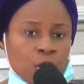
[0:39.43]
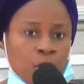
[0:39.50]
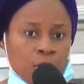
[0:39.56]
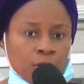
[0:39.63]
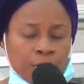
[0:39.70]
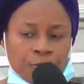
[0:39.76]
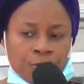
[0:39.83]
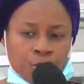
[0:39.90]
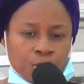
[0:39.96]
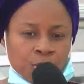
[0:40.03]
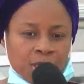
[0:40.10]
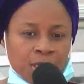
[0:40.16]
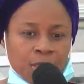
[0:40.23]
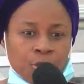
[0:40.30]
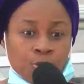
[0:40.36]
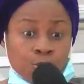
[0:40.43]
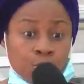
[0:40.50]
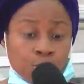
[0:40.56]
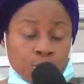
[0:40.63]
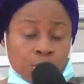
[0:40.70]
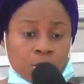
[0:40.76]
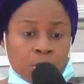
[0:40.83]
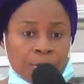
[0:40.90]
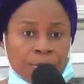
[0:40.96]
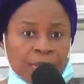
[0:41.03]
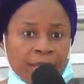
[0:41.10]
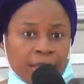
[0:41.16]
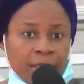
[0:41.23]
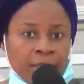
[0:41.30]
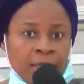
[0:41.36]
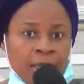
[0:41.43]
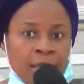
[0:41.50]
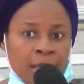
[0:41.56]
God of choosing to do something.